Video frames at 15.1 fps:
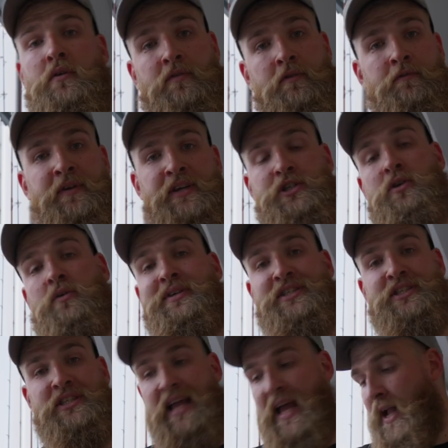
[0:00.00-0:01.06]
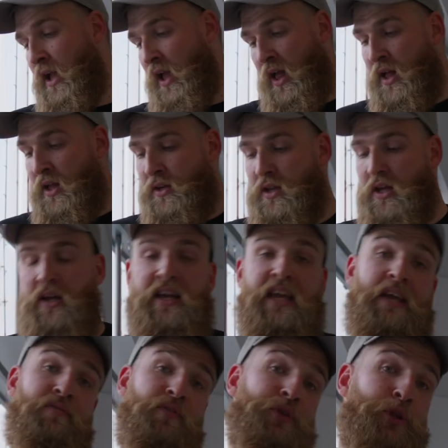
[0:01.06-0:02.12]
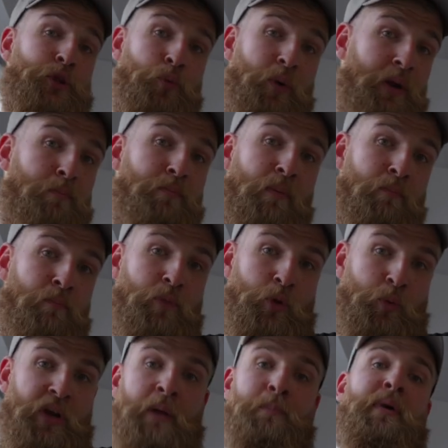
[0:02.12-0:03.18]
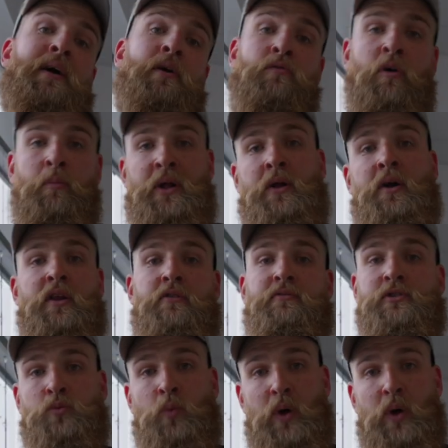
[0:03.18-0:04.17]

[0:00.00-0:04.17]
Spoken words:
of a fish or a snack, even the 20 pound will be cut off as